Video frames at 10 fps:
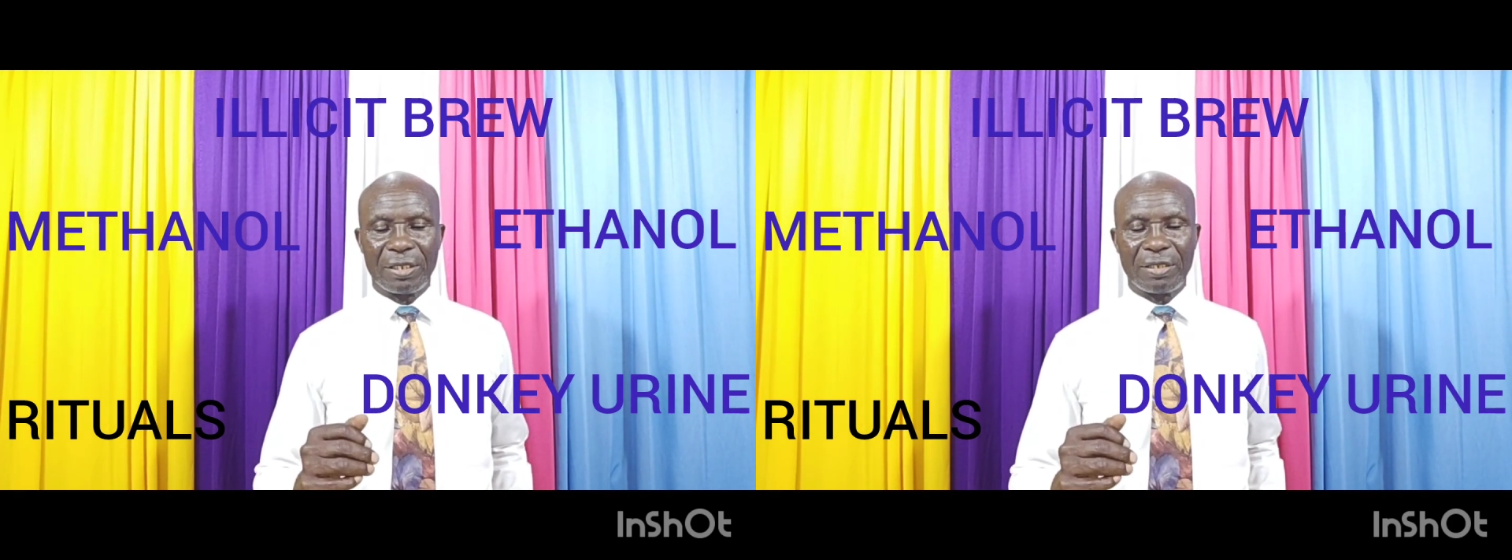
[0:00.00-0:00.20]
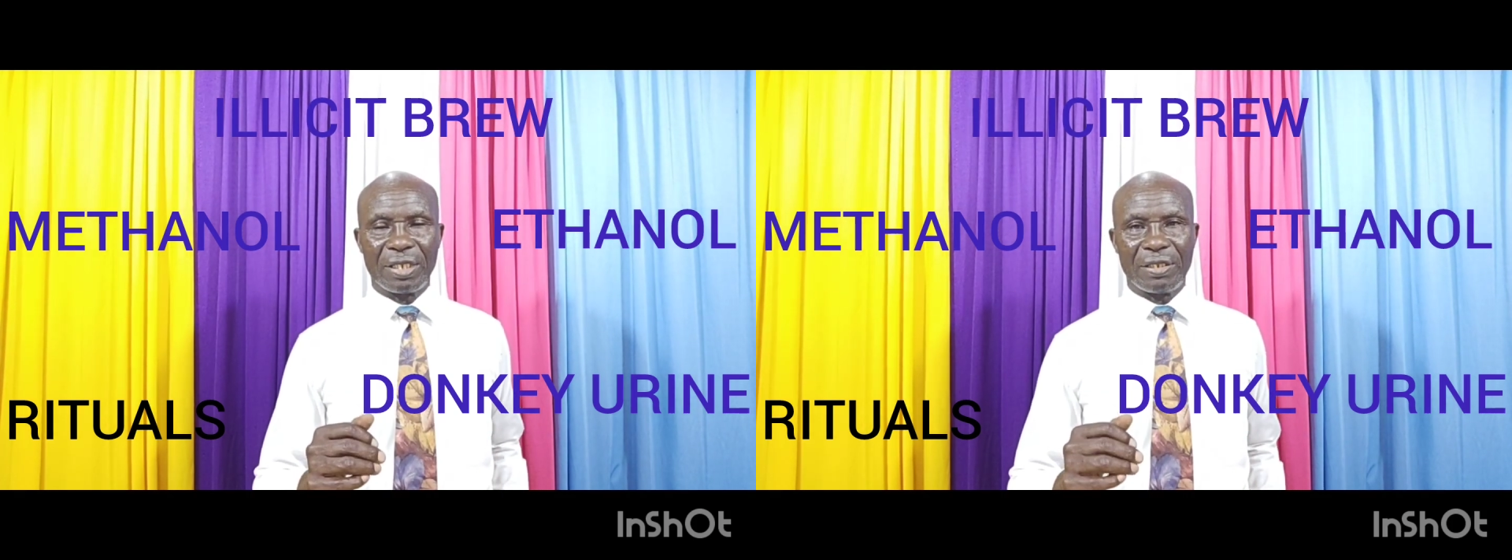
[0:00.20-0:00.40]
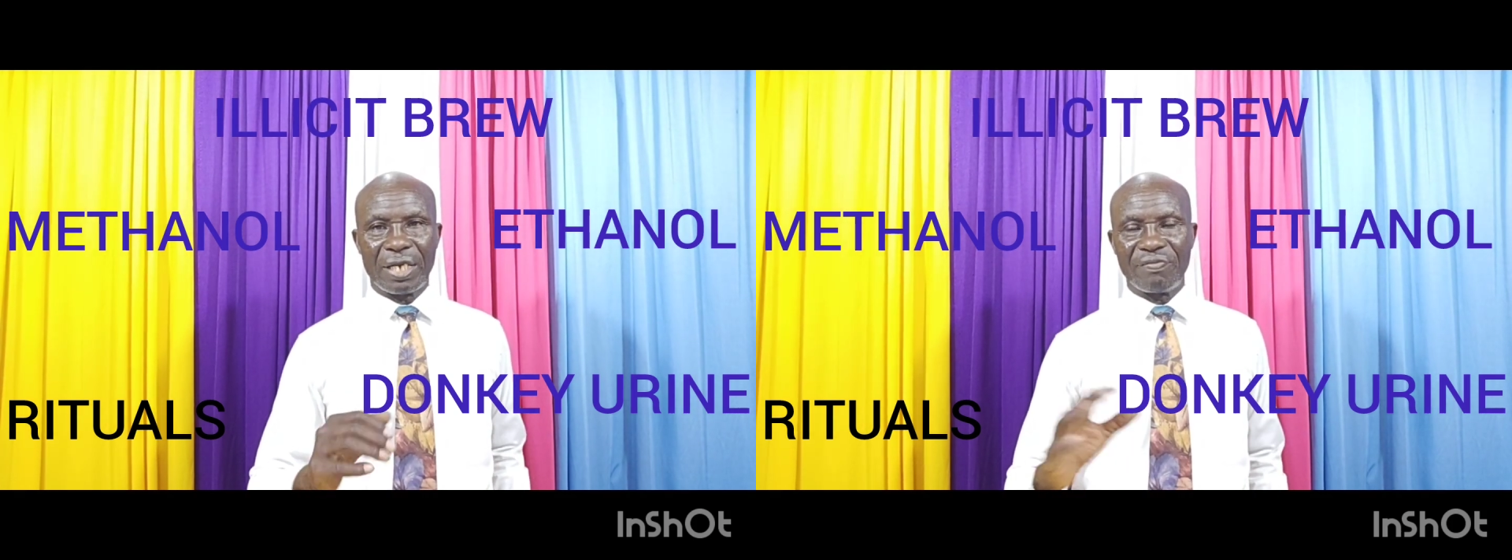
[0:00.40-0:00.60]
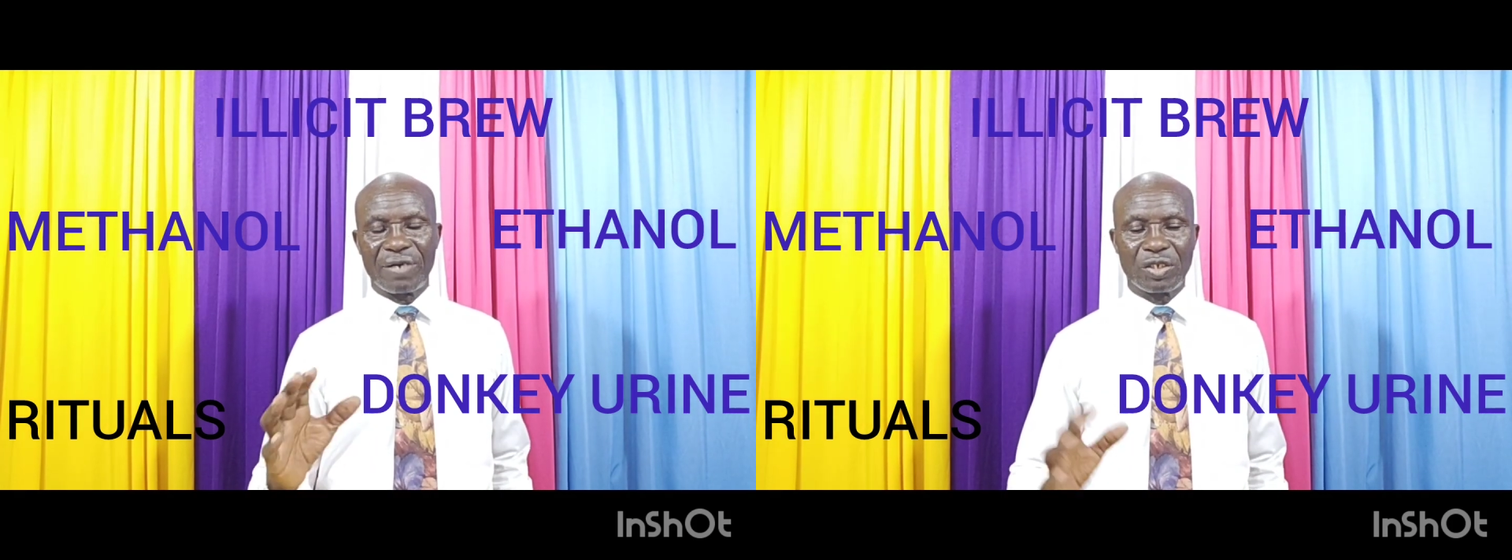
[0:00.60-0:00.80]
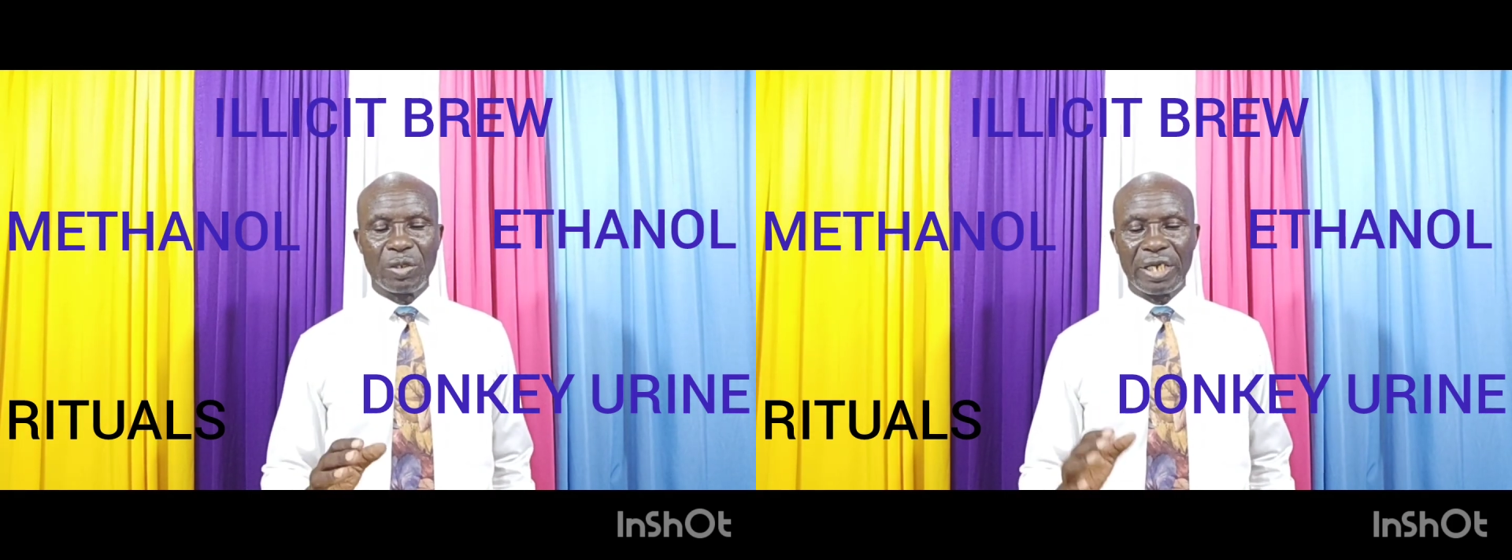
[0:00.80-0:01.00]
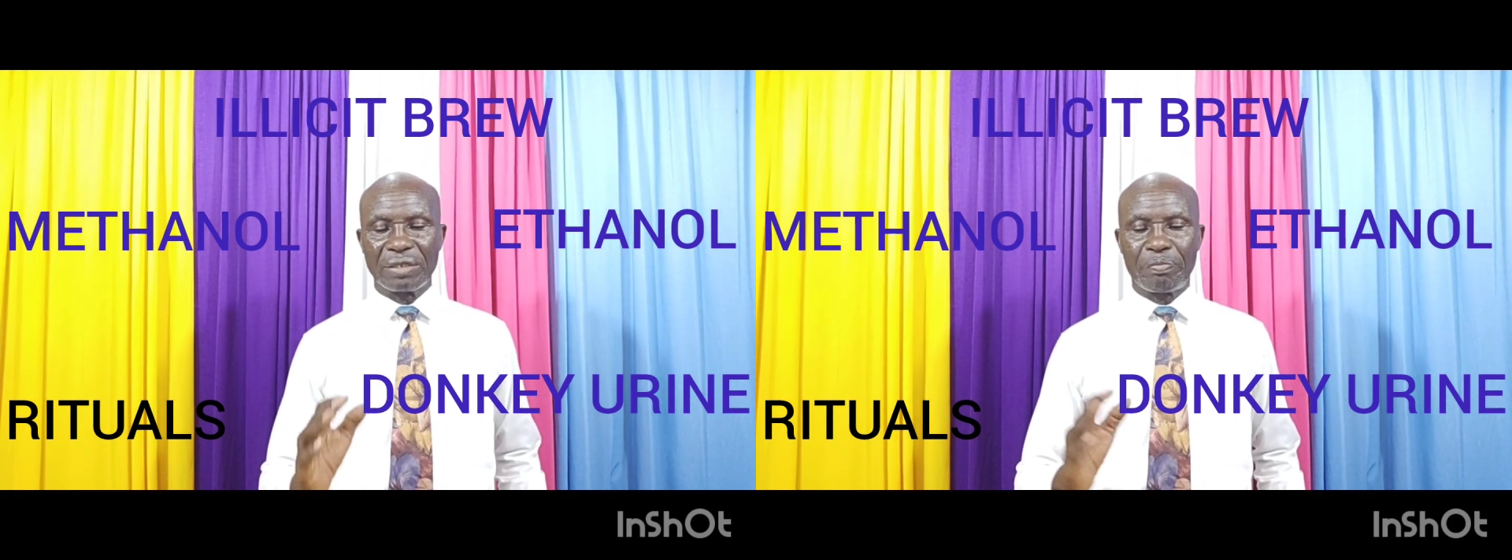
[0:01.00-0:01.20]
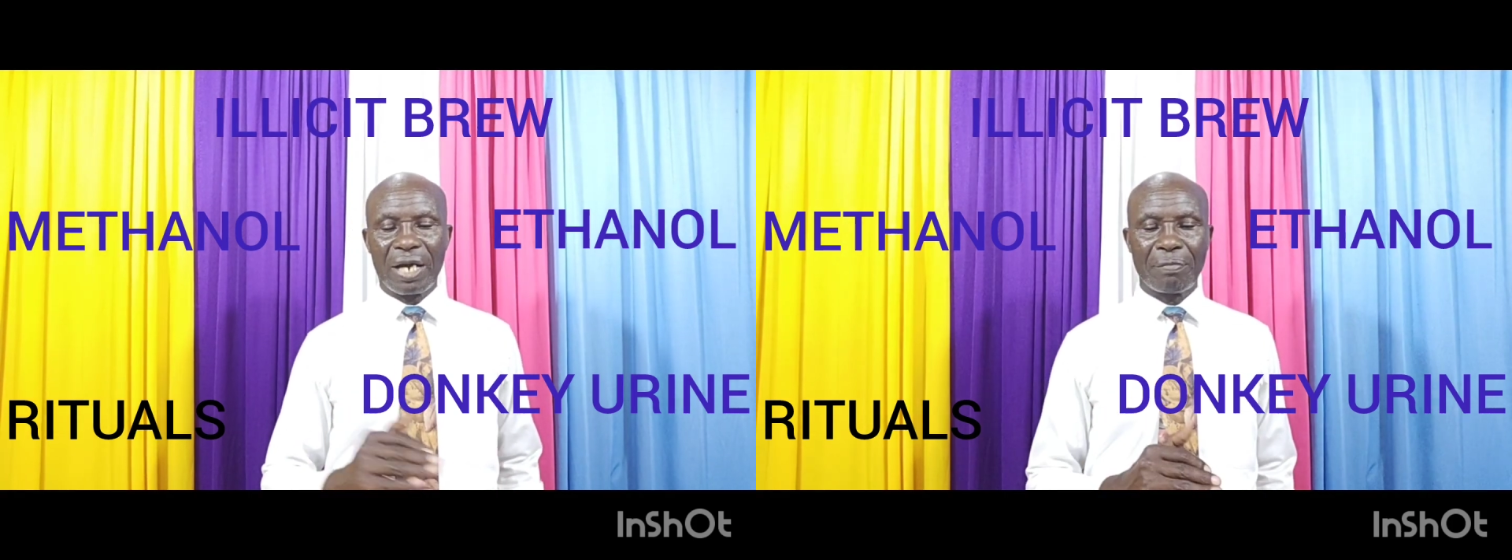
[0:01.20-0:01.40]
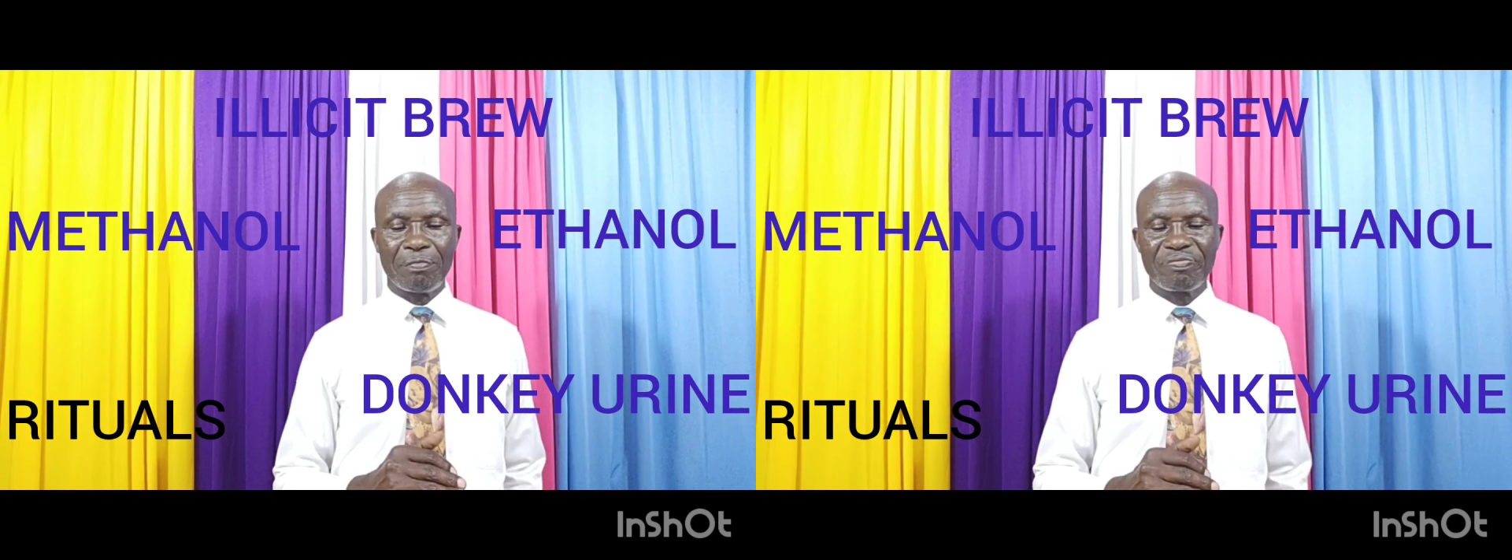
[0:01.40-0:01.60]
they are referred to as
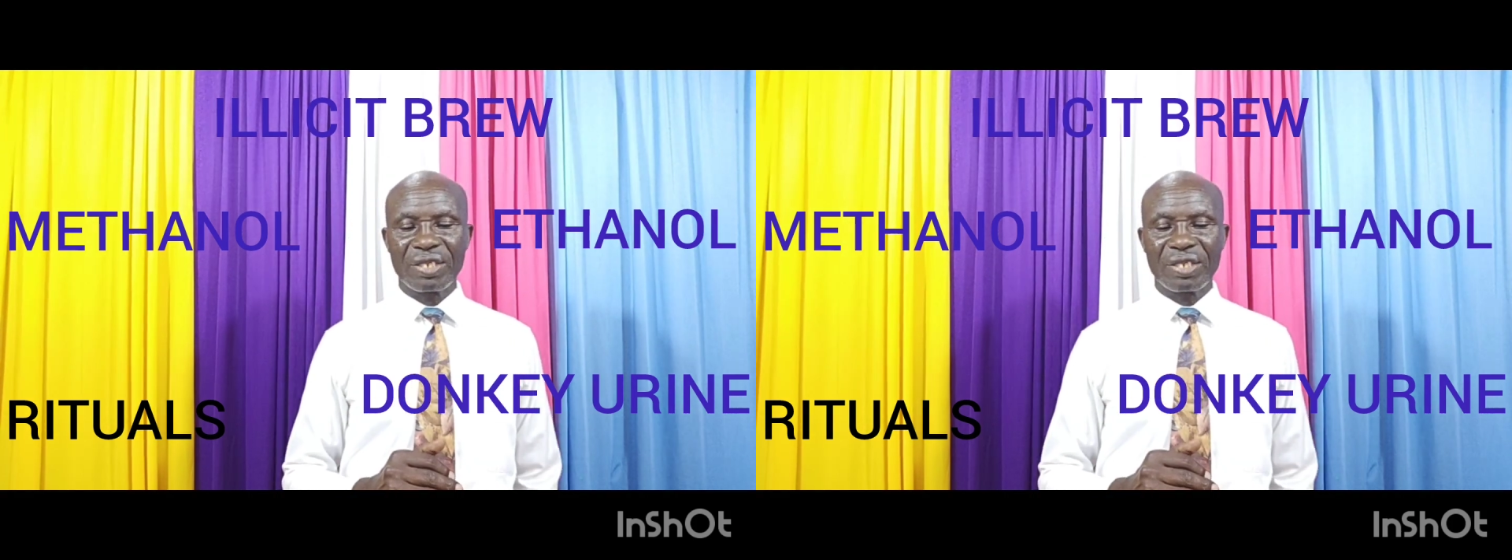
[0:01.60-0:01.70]
palm